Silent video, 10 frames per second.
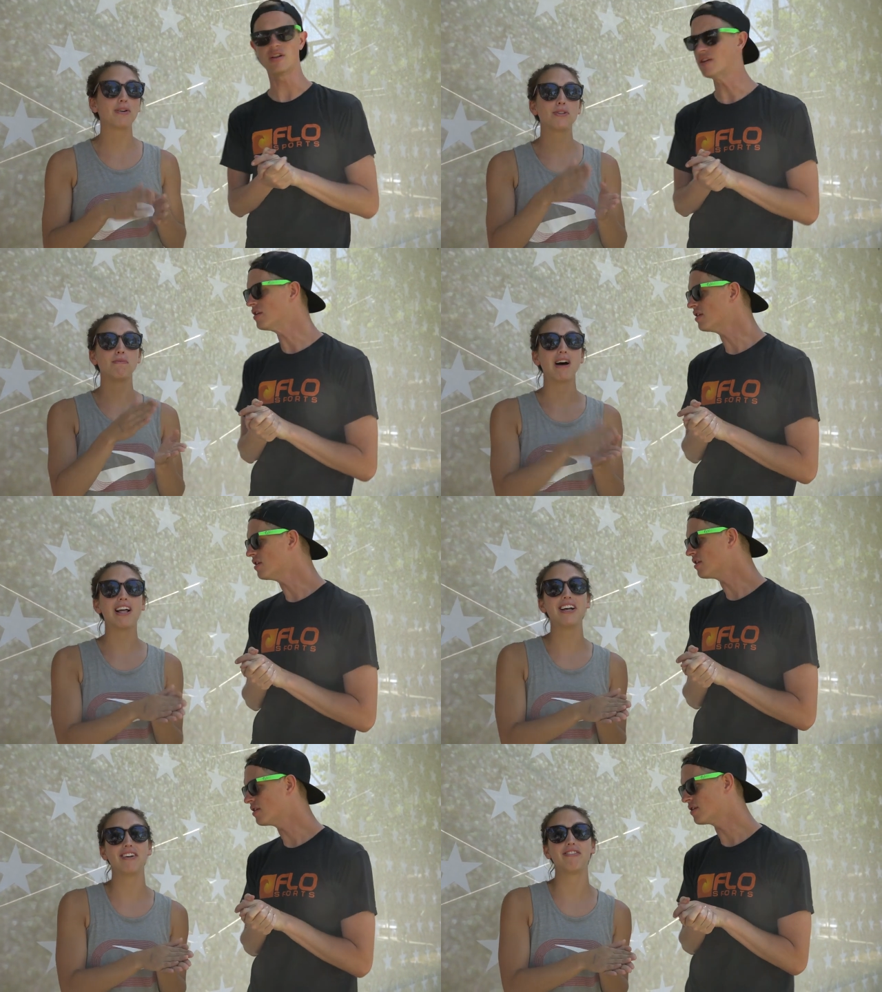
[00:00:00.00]
Speaker 1: down to
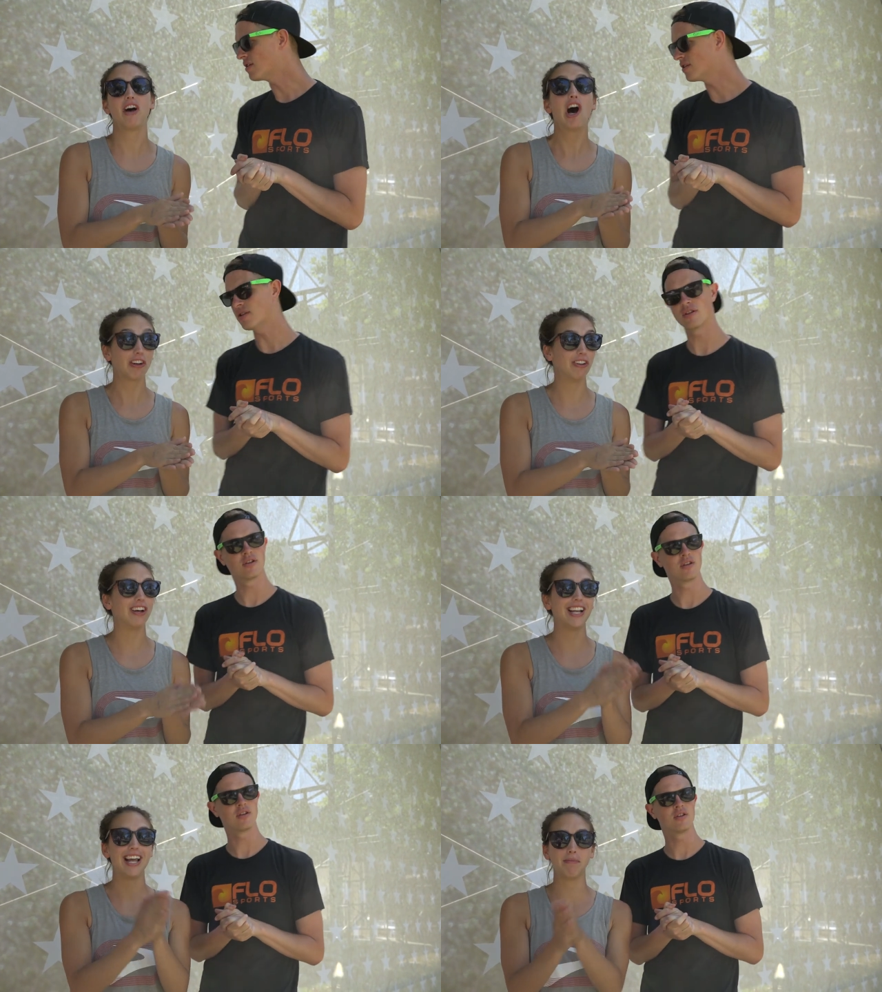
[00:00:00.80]
Molly Huddle
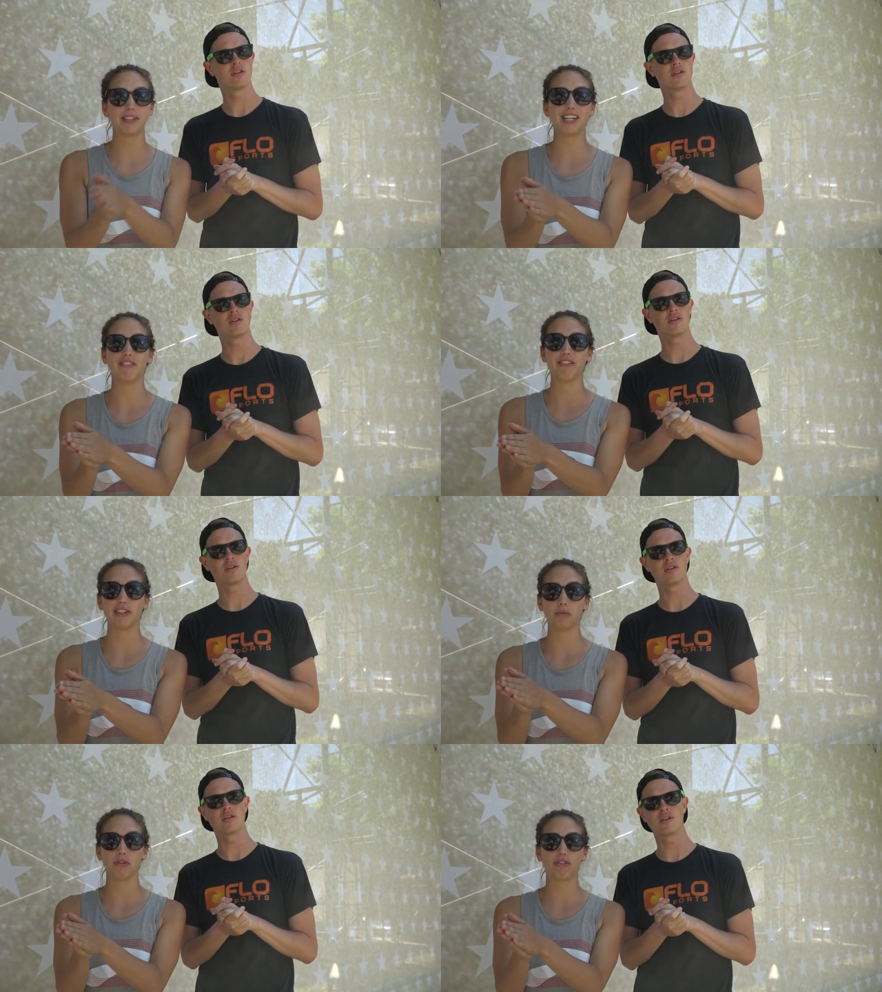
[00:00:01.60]
and Emily
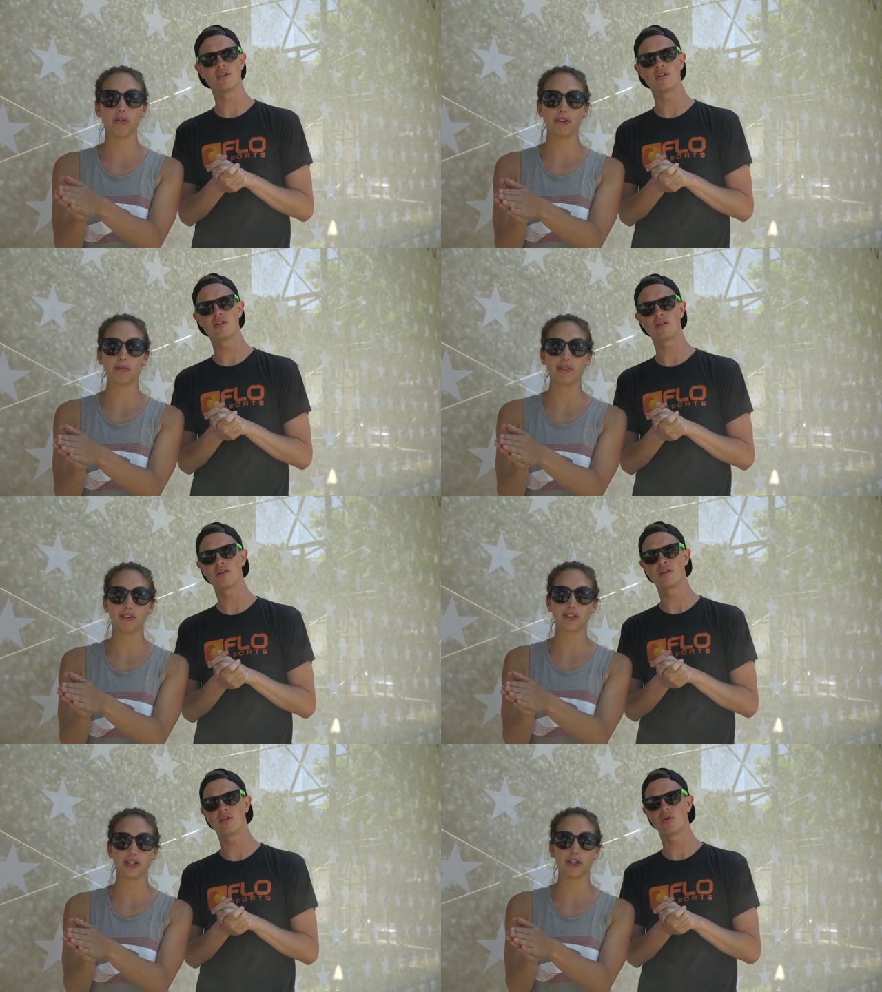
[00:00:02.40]
Infeld with 400
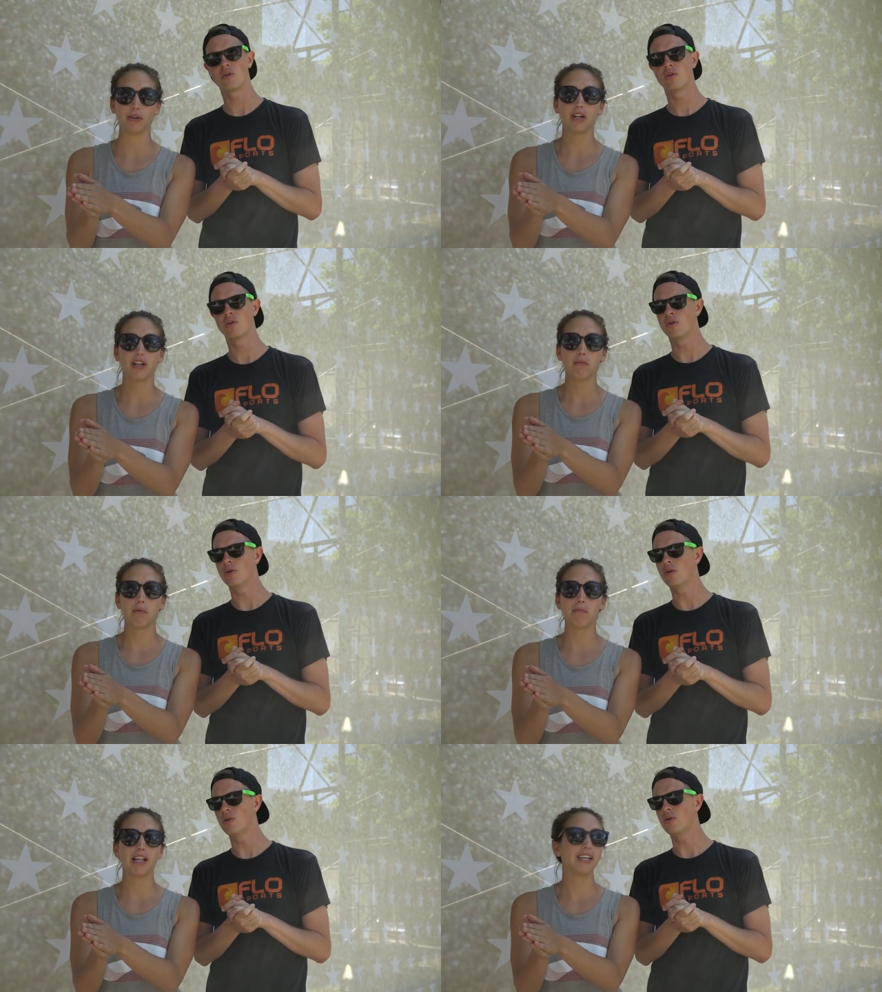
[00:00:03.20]
meters to go.
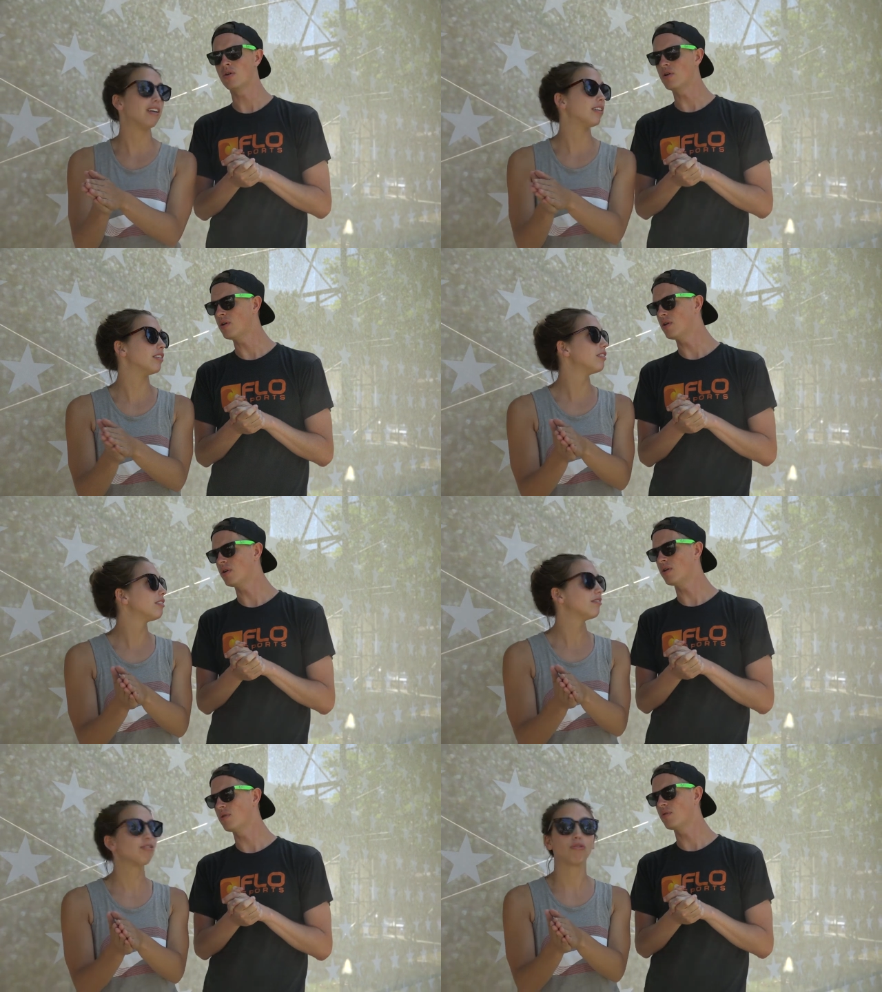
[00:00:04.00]
But Molly Huddle
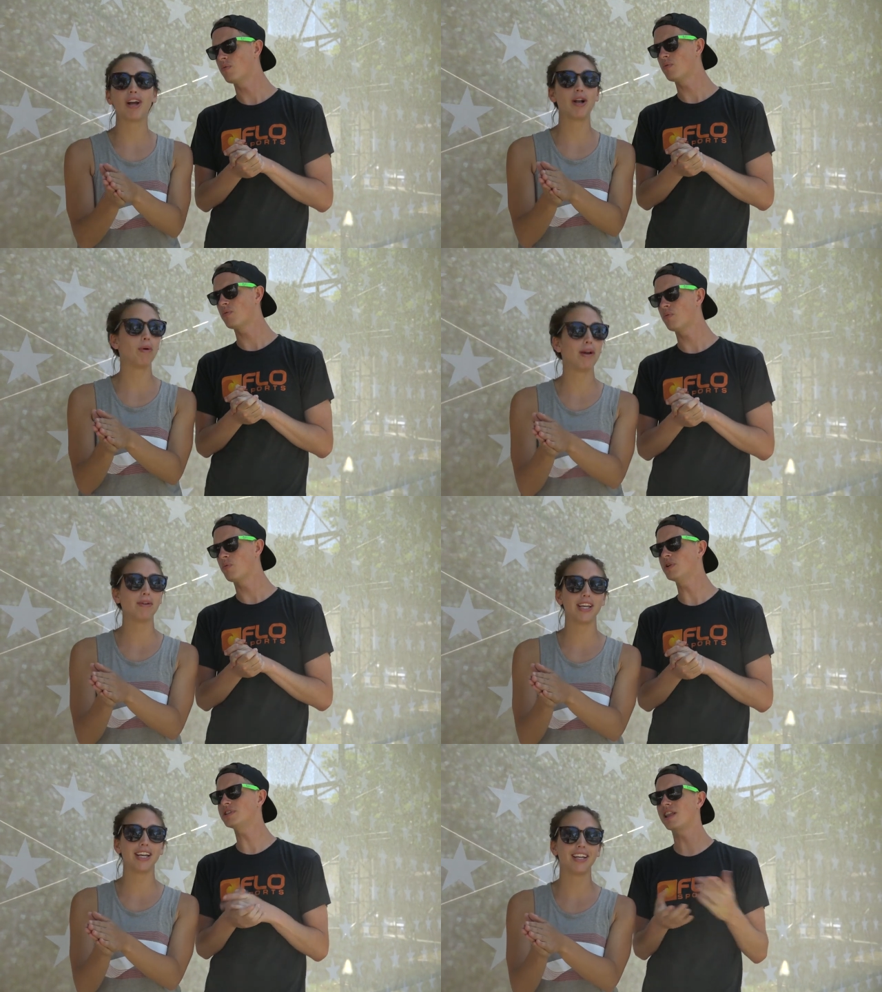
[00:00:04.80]
ran away with
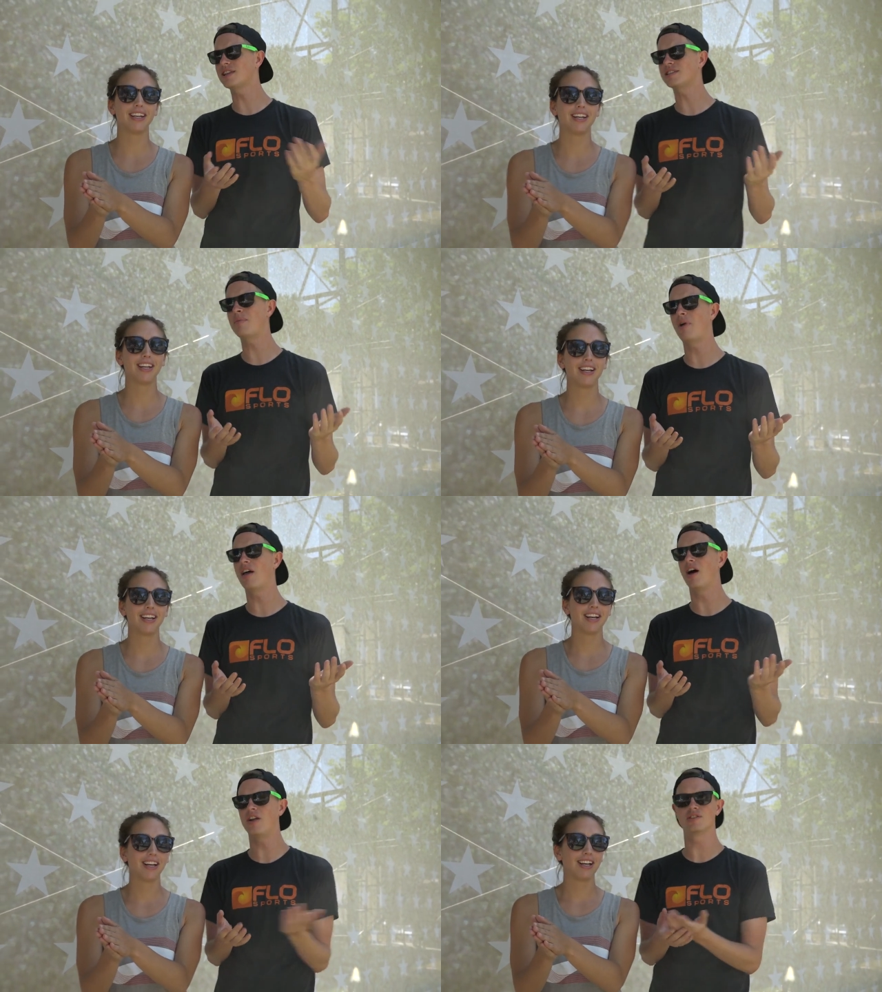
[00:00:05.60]
When's it. When's the last
Speaker 2: time Molly
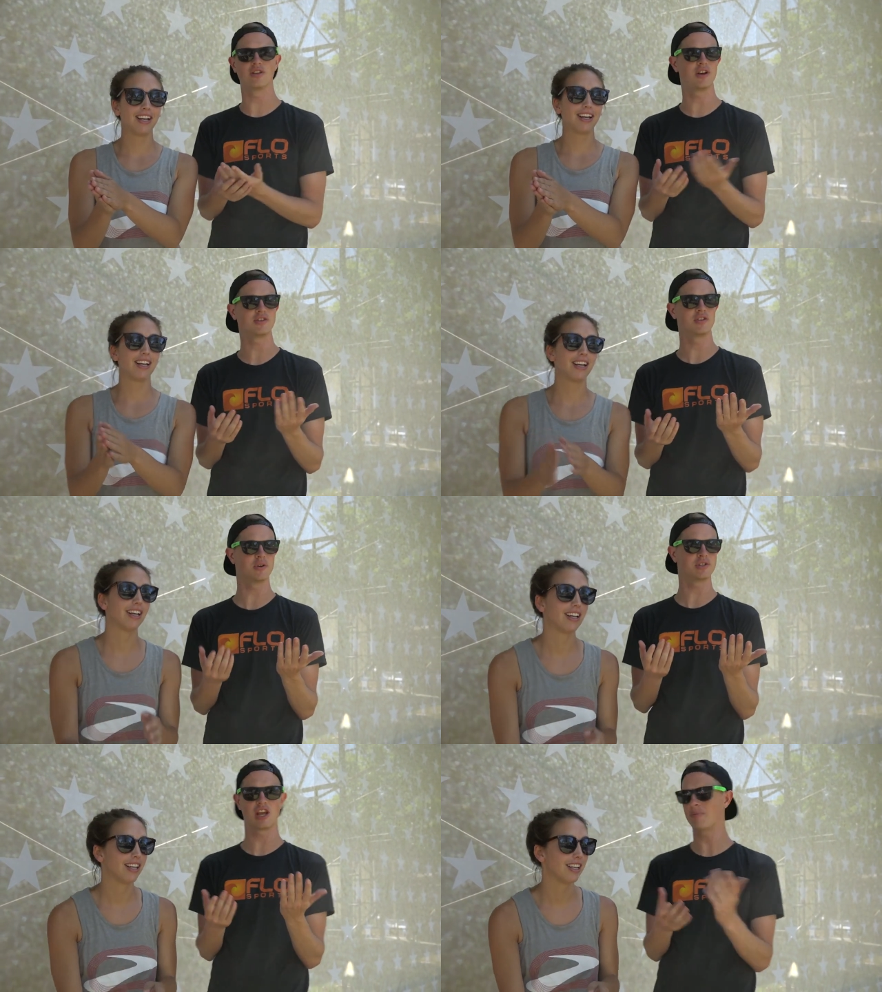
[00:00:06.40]
Huddle's lost a
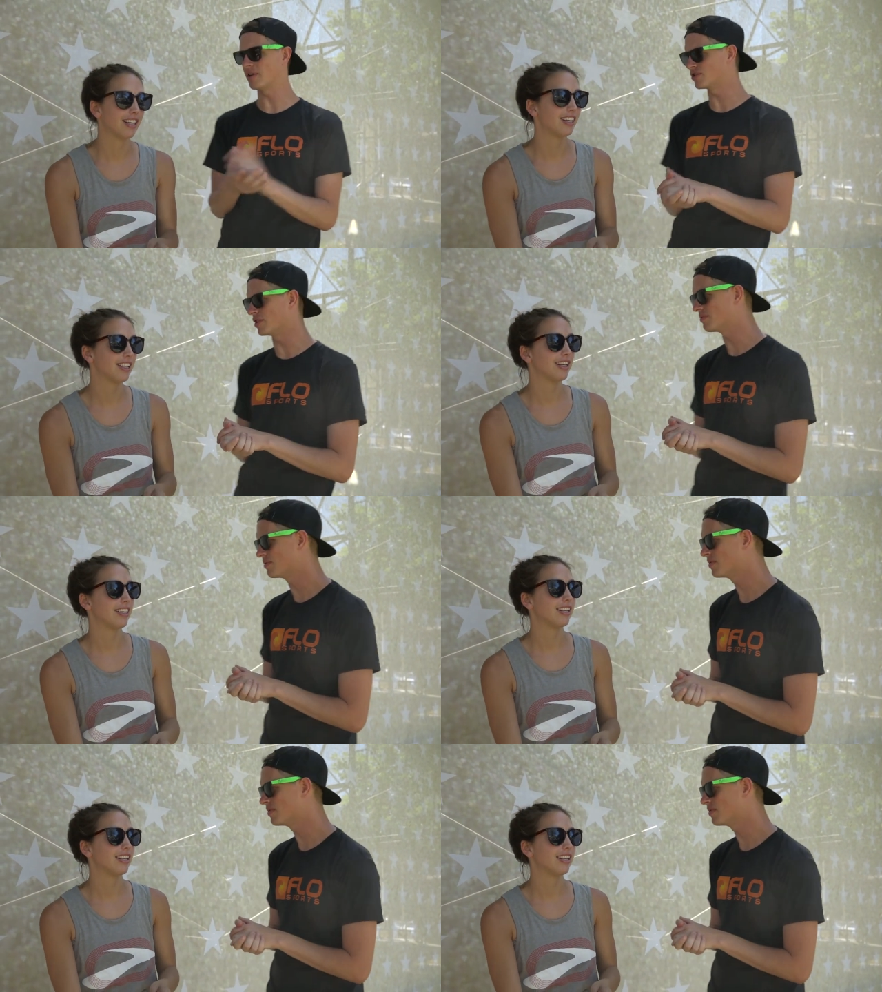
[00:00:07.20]
U.S. championship?